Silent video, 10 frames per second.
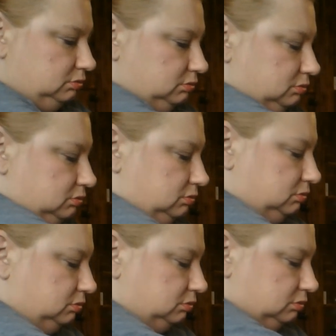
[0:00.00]

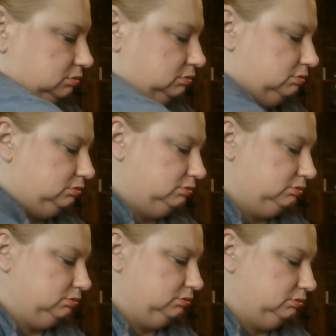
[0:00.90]

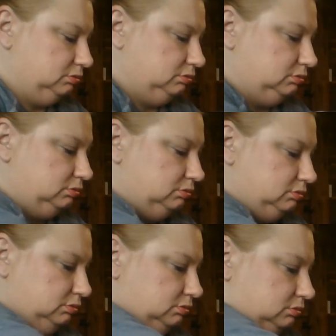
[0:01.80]

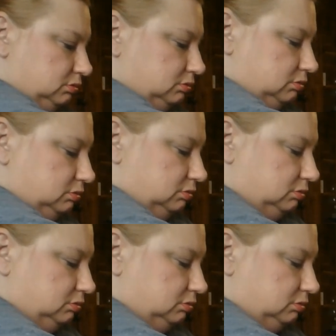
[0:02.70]
[no speech]